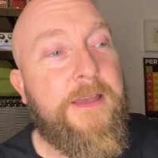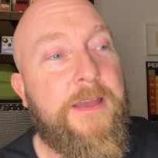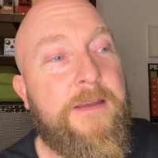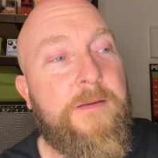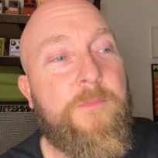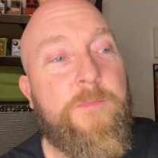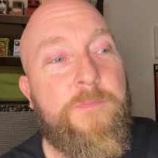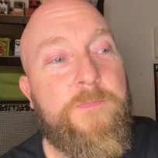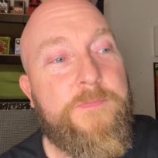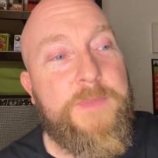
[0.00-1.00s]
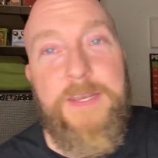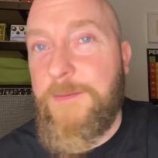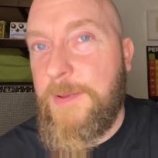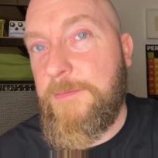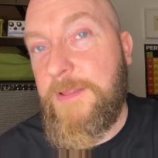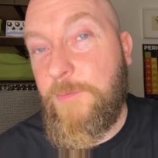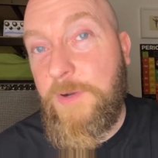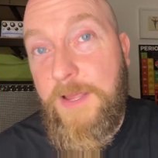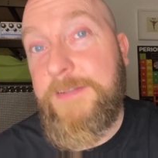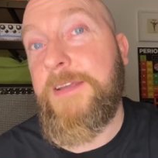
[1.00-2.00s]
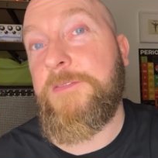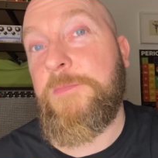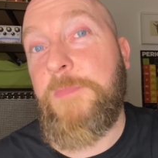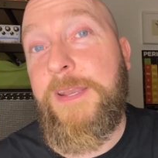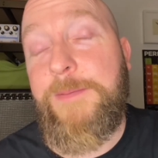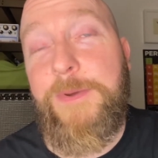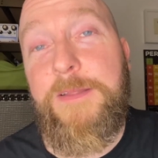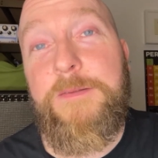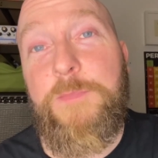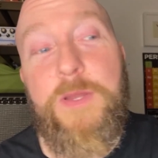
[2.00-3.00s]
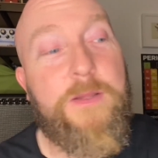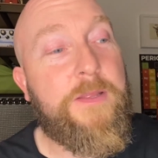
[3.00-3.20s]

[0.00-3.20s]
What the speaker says: You know, maybe they would like to have some money, but